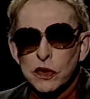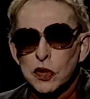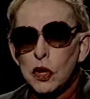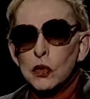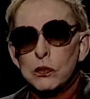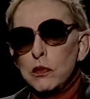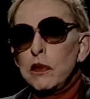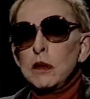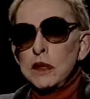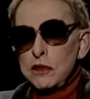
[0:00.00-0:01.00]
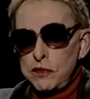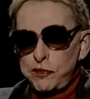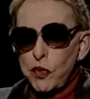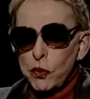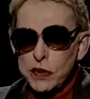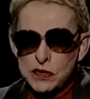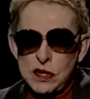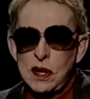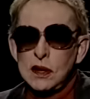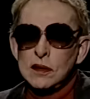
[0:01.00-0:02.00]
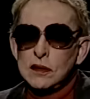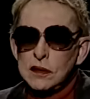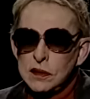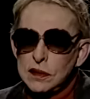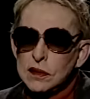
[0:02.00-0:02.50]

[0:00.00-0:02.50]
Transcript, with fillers: I just want to know maybe four weeks ahead.